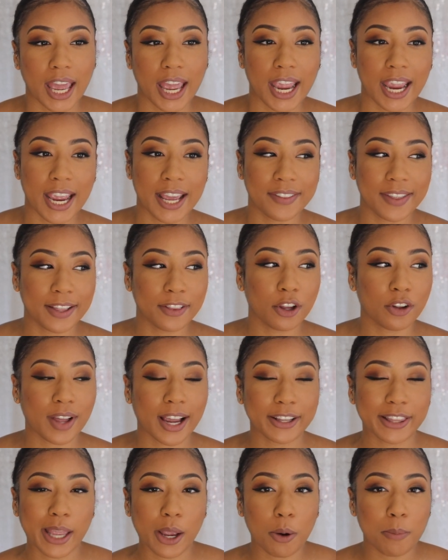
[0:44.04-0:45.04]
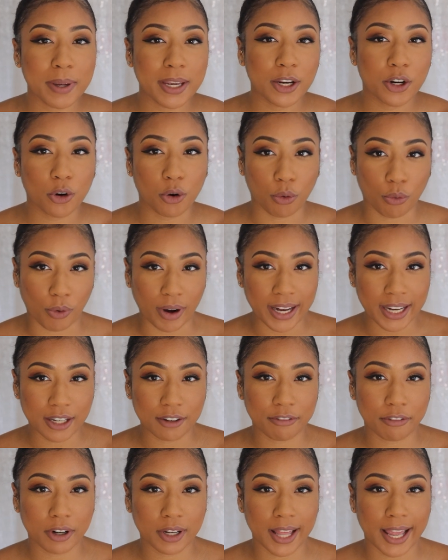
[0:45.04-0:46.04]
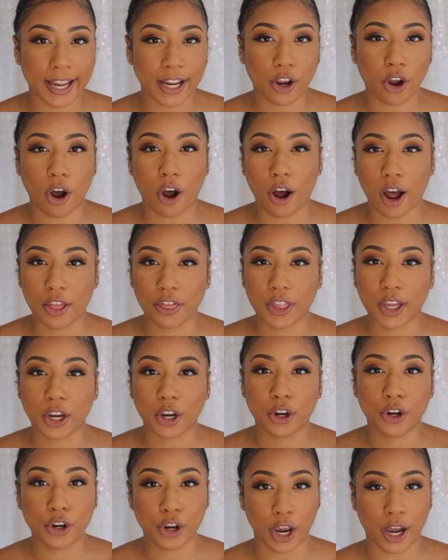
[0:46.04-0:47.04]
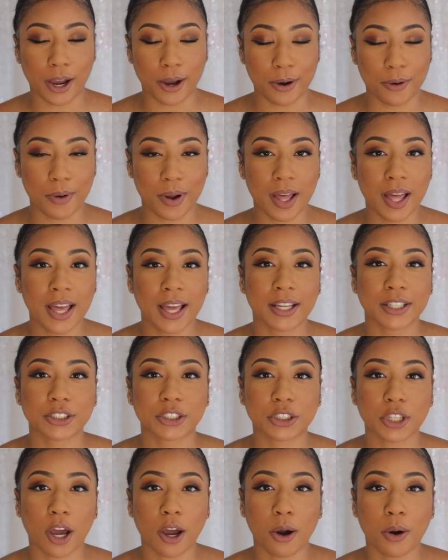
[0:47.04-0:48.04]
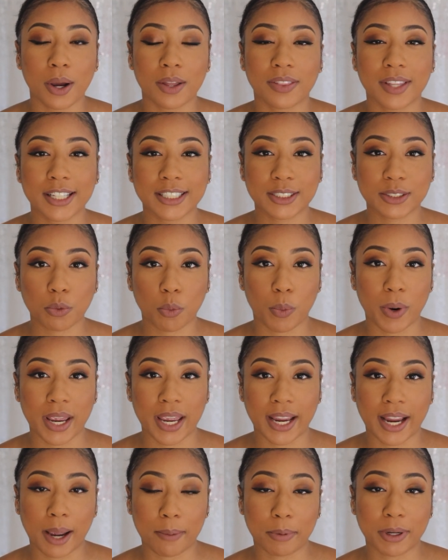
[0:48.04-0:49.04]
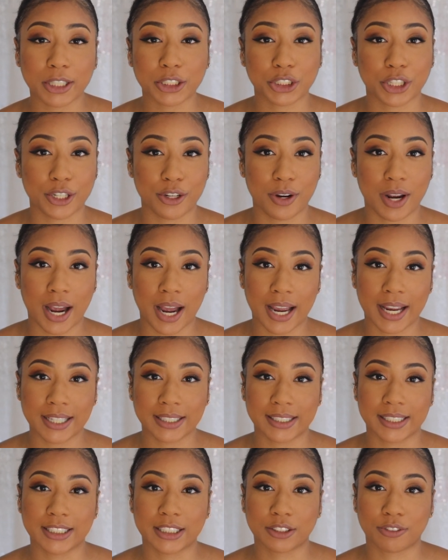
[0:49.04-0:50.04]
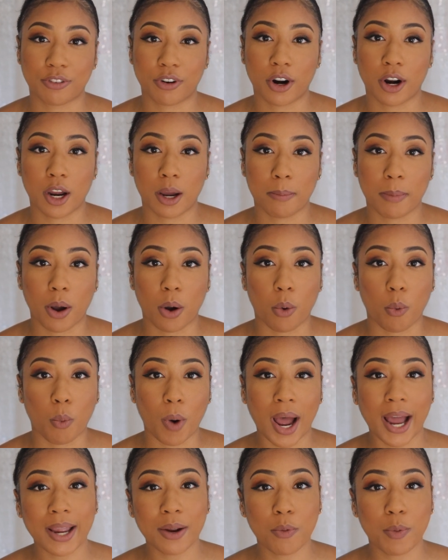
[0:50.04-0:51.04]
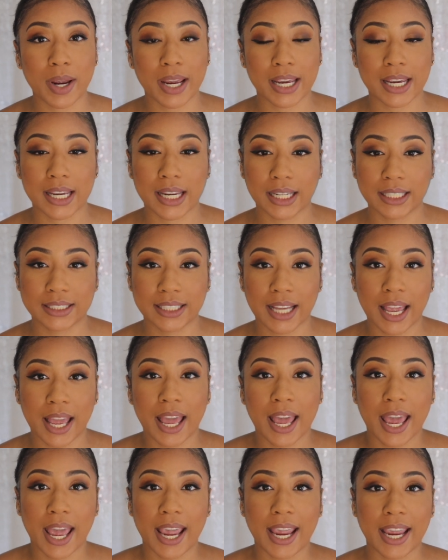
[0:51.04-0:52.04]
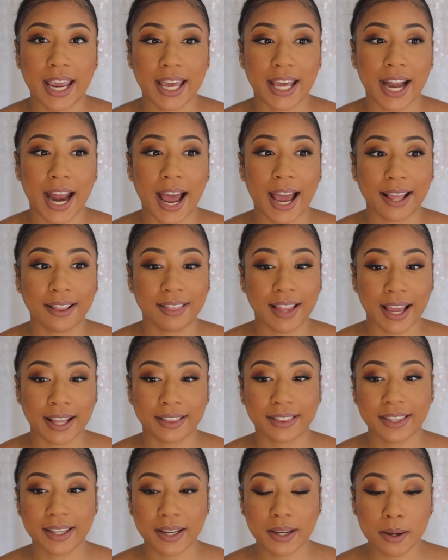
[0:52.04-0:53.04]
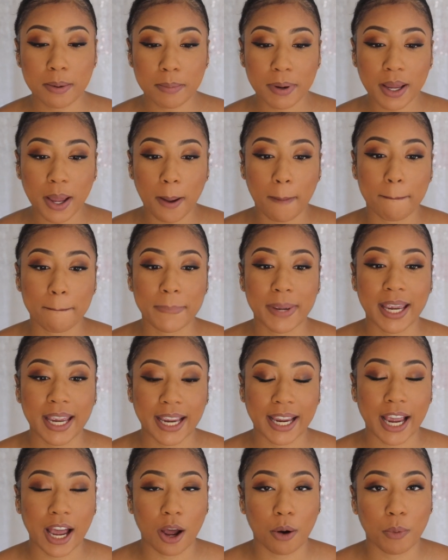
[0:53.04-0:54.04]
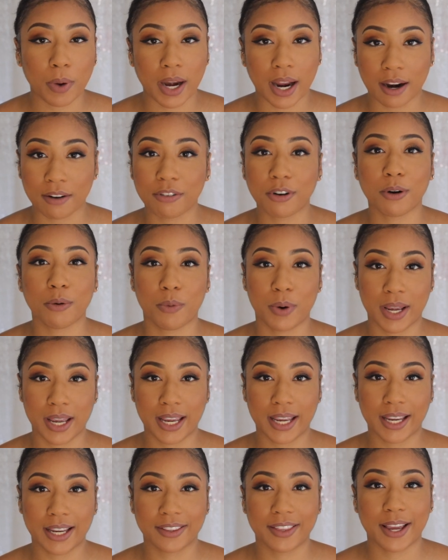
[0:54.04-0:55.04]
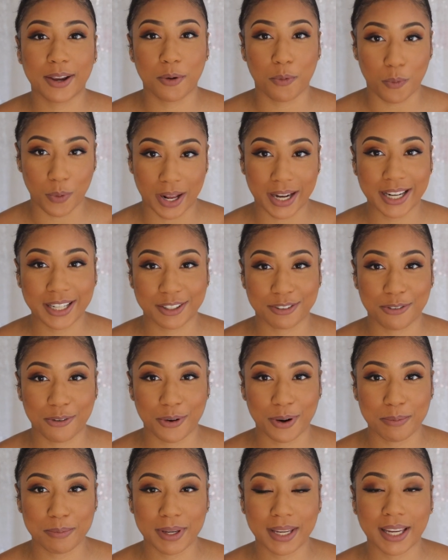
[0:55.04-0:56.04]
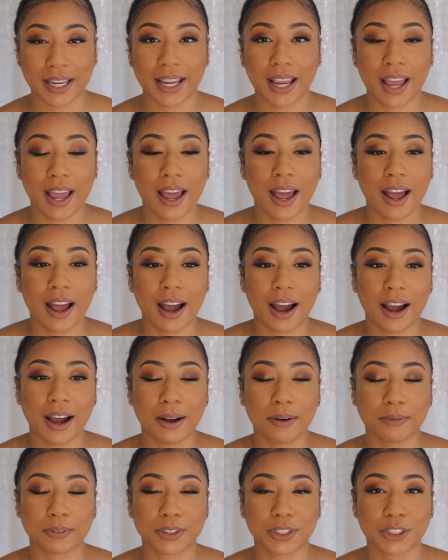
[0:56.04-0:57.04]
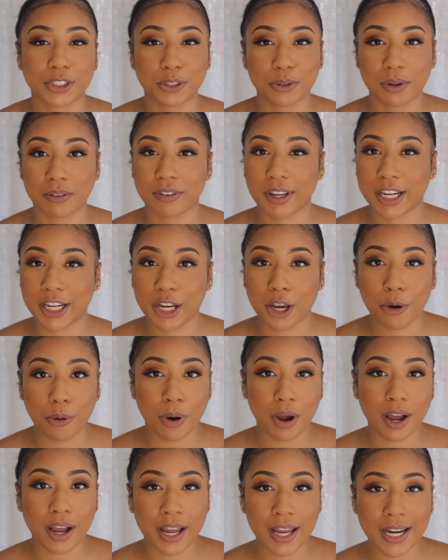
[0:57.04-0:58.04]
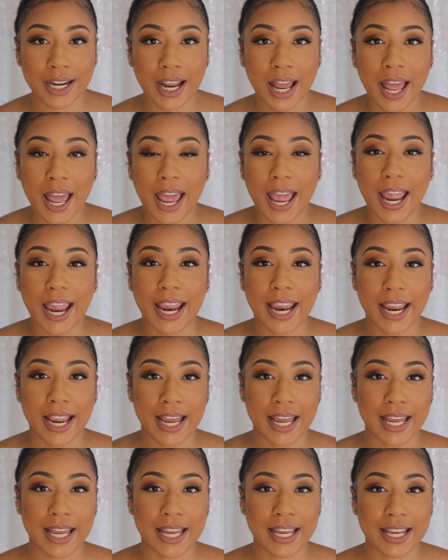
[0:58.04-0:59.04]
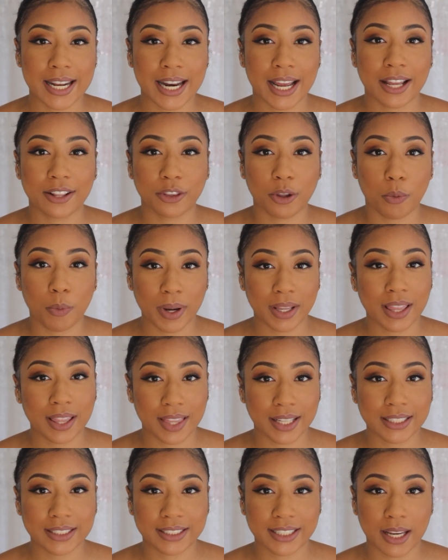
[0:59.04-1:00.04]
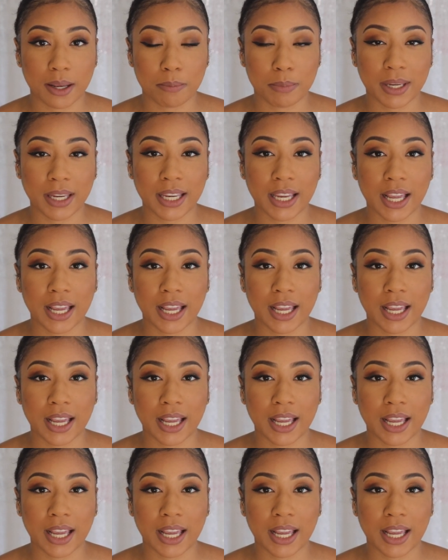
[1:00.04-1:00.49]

and they look like they will be great for like on the go. So this wig I'm going to show you guys is from YWigs, and I let them pick out whatever wig they wanted for me um to do a video on. And the wig that they sent me